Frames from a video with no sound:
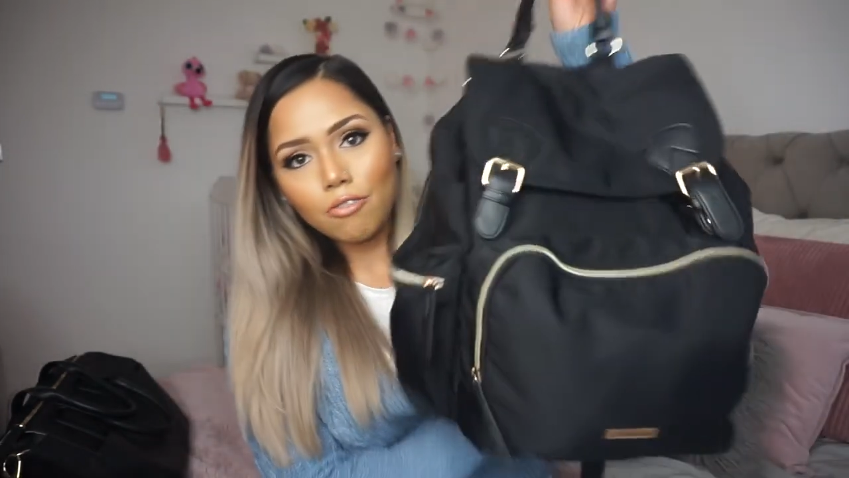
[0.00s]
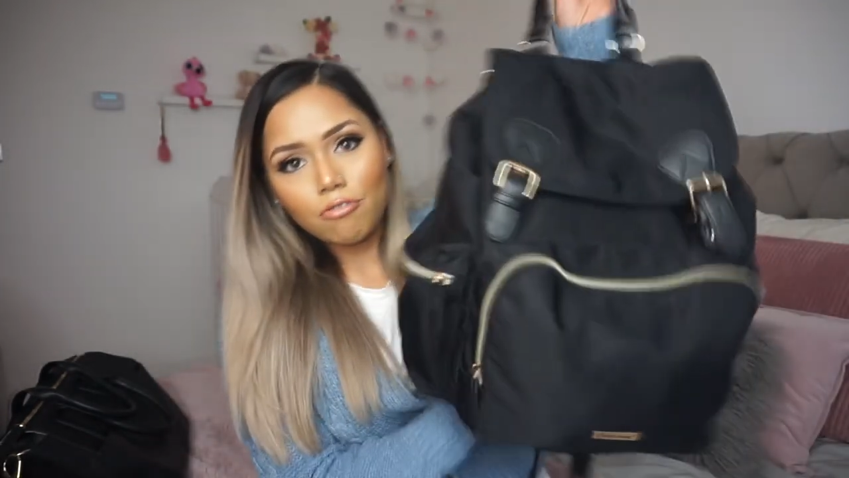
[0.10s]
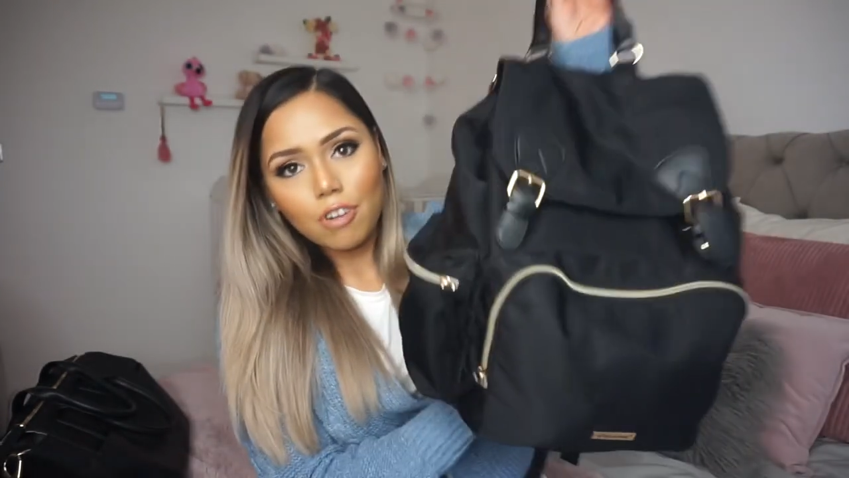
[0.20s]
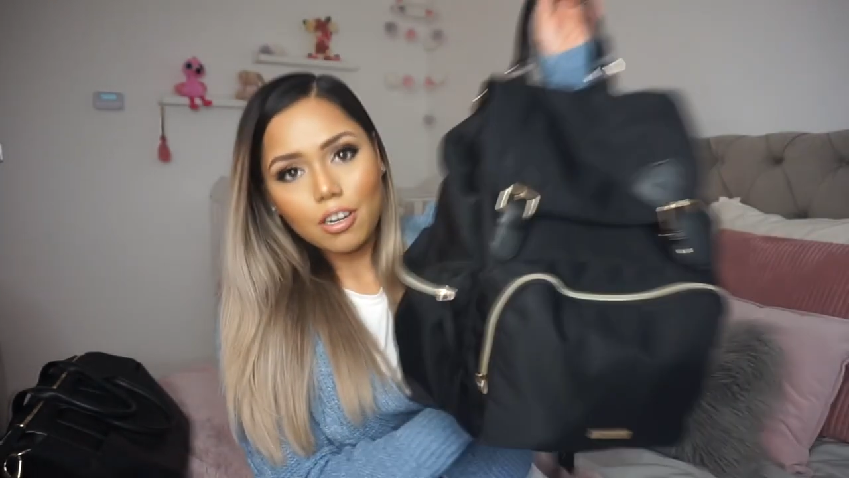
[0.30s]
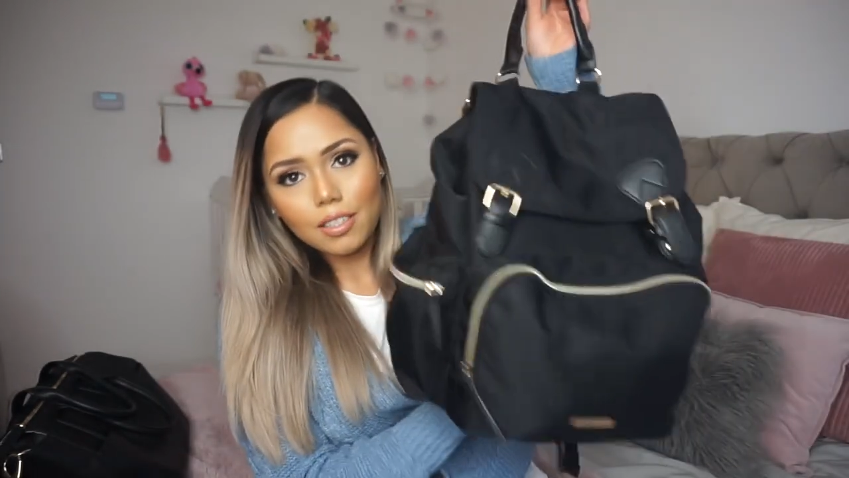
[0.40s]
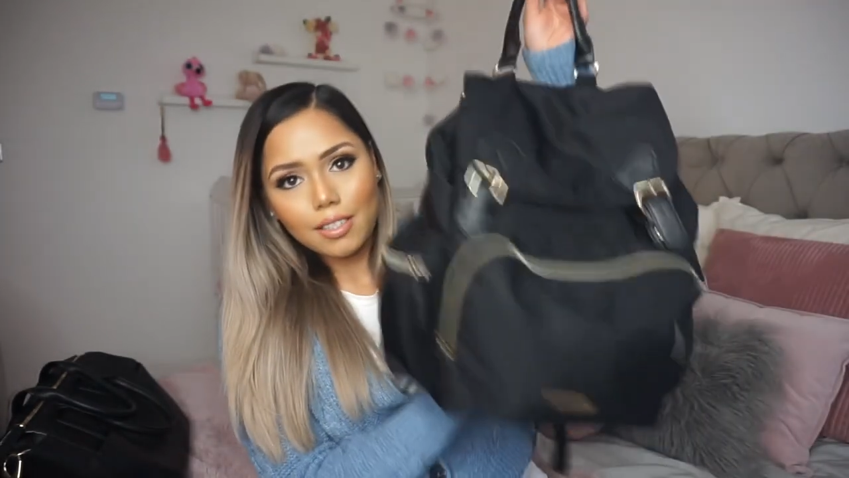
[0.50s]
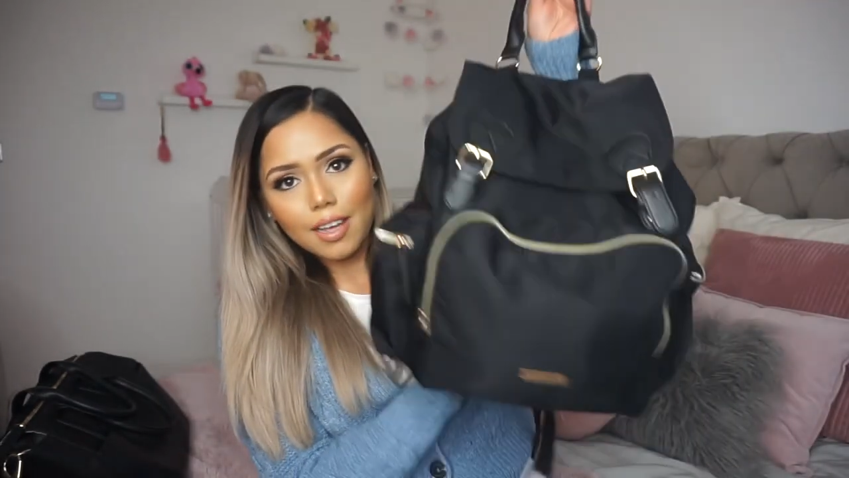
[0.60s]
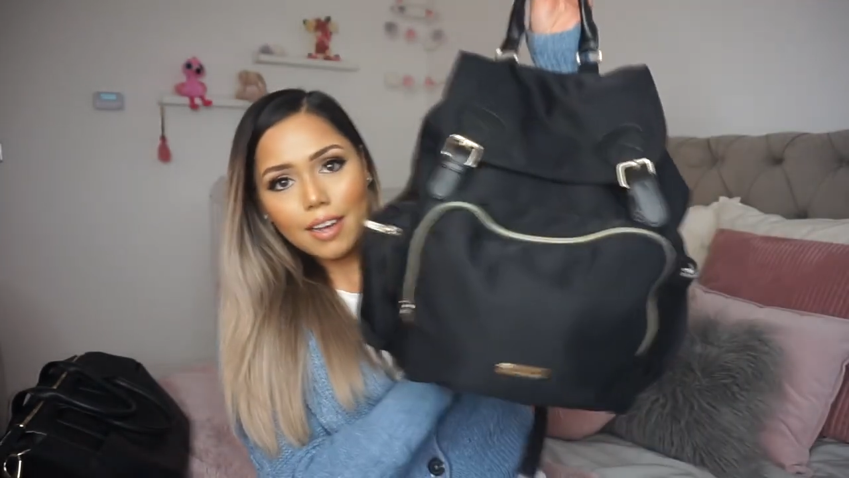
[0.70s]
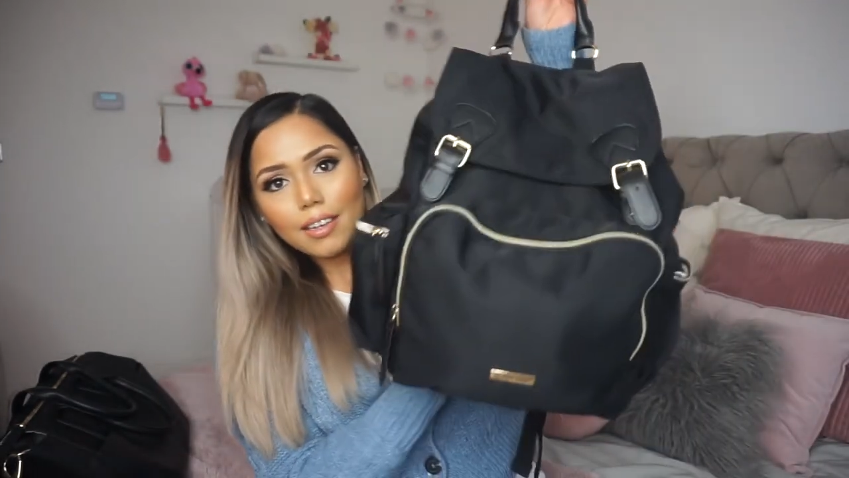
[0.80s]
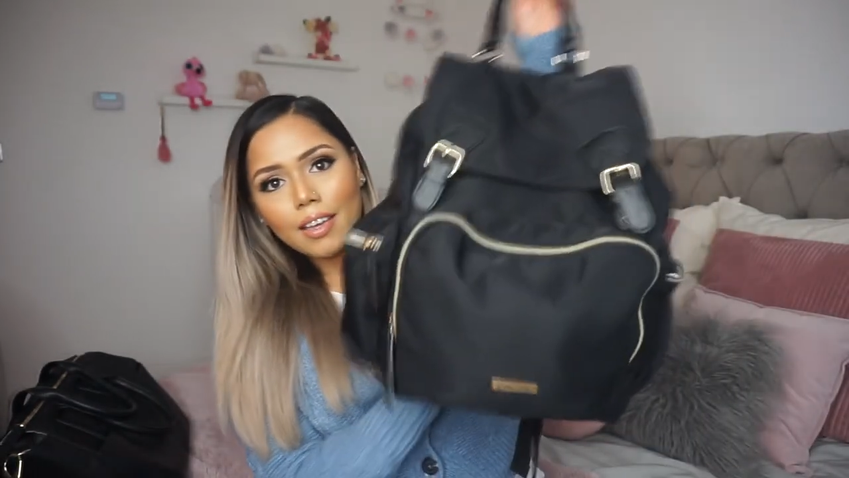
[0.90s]

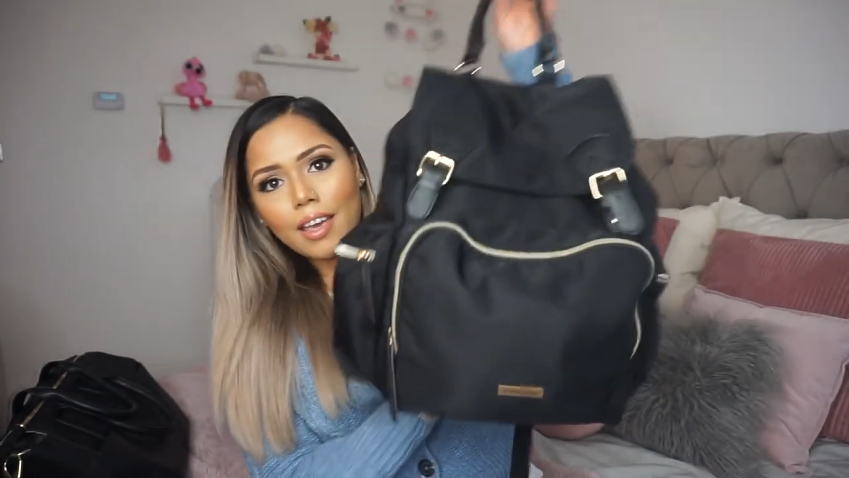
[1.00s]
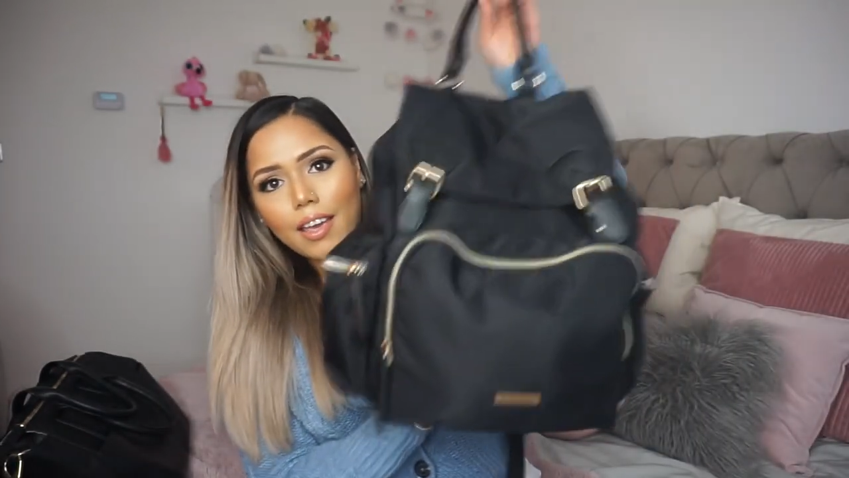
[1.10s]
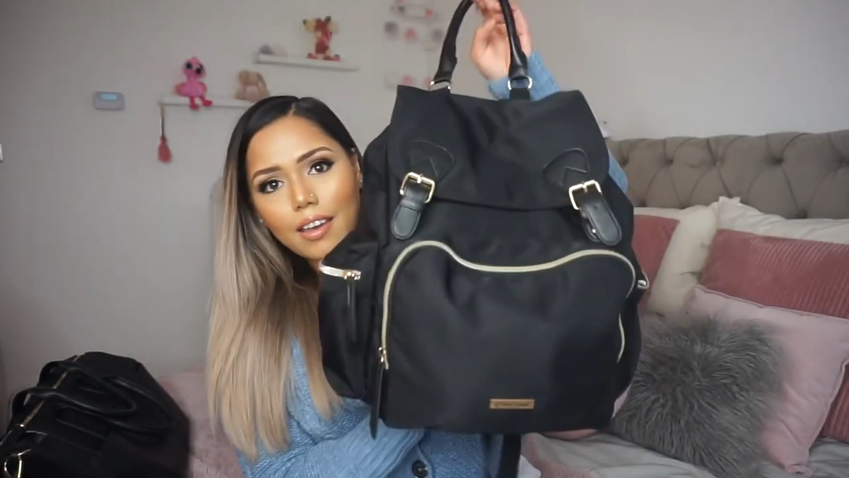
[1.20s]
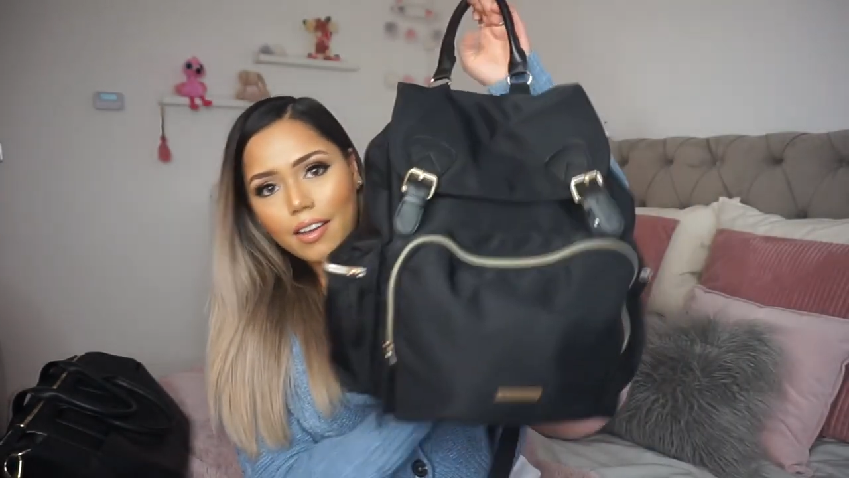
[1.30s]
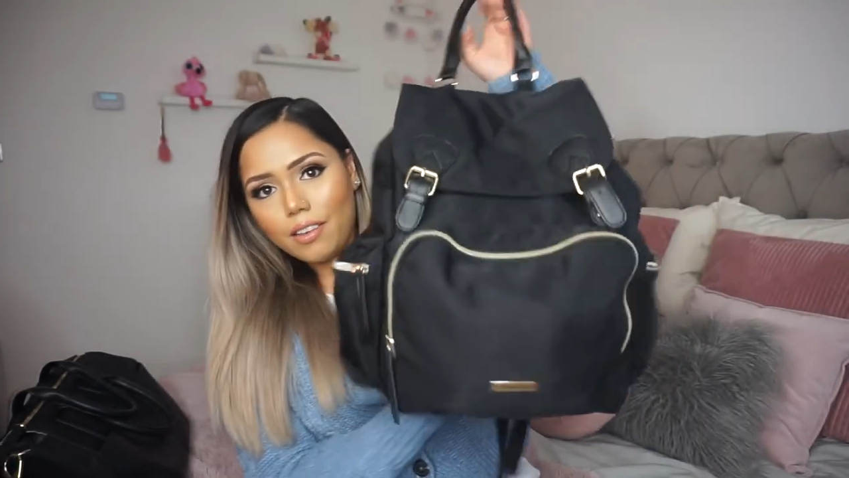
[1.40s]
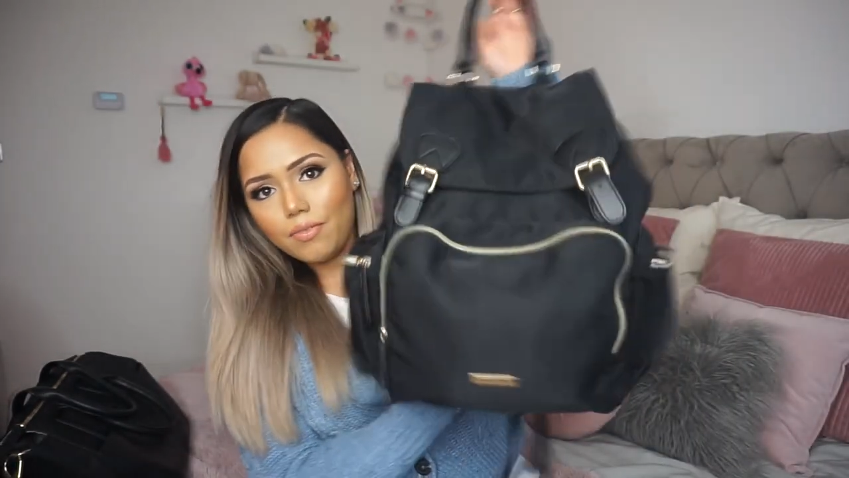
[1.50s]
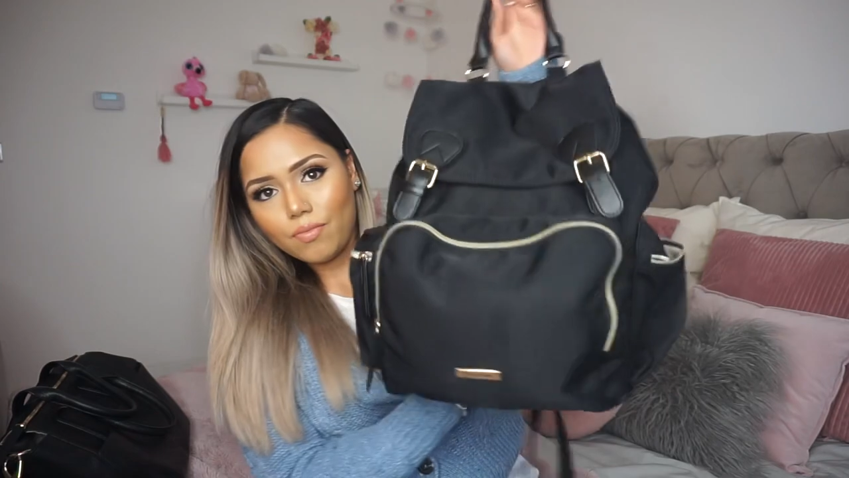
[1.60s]
rucksack here.